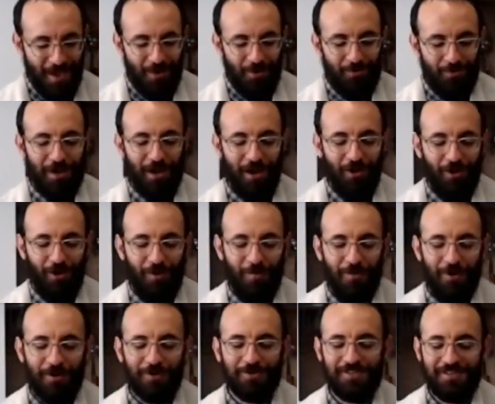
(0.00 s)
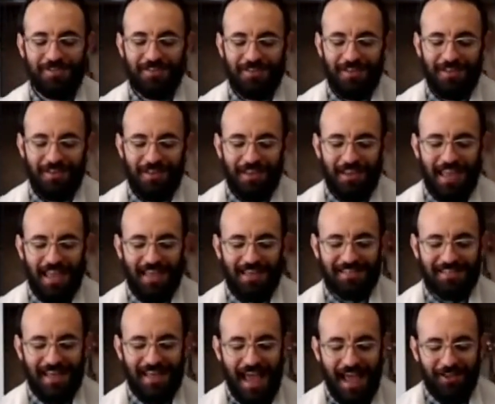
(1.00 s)
We are almost
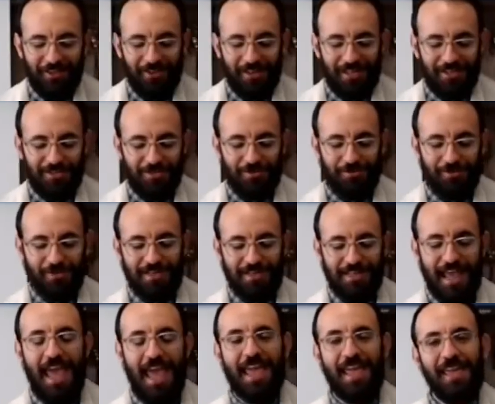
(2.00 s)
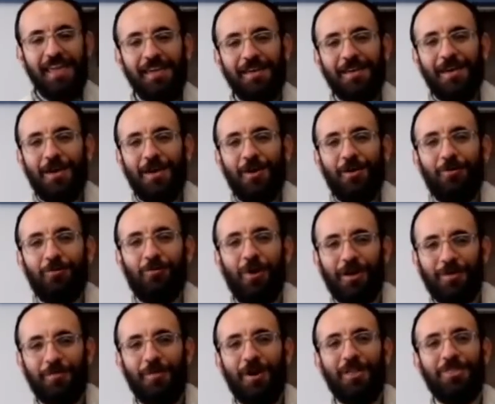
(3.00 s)
exactly to the day
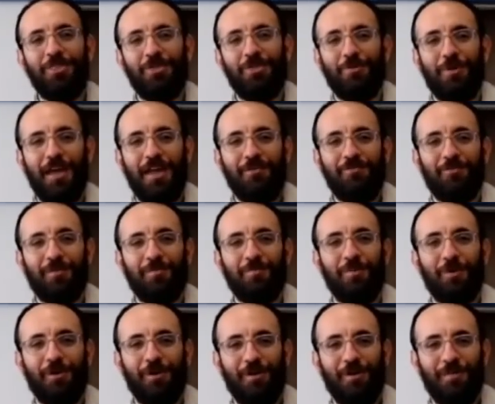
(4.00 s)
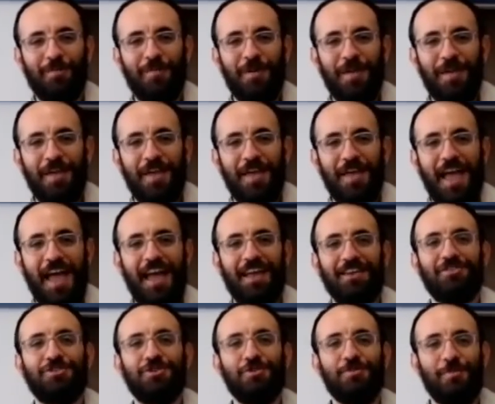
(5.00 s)
1 month away from Purim
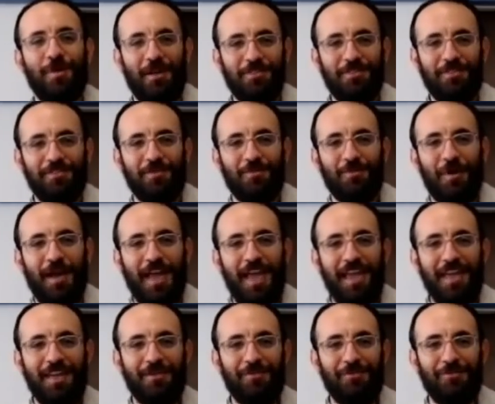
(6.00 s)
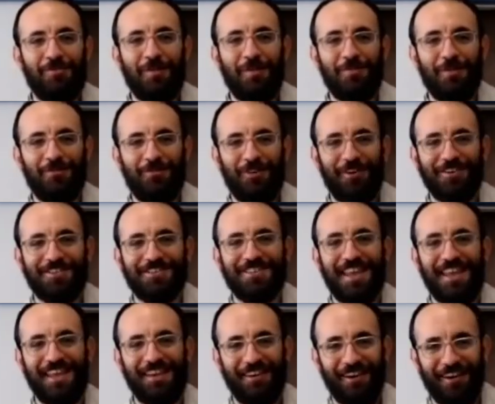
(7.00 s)
and 2 months away from the first
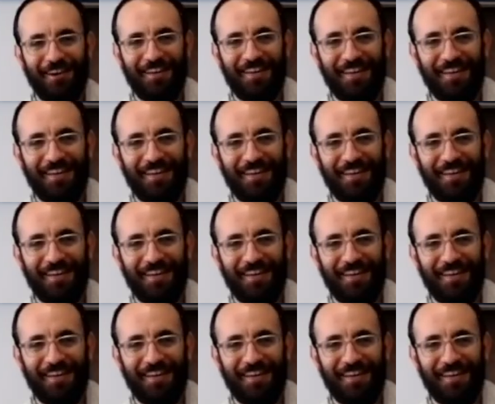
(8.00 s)
Seder.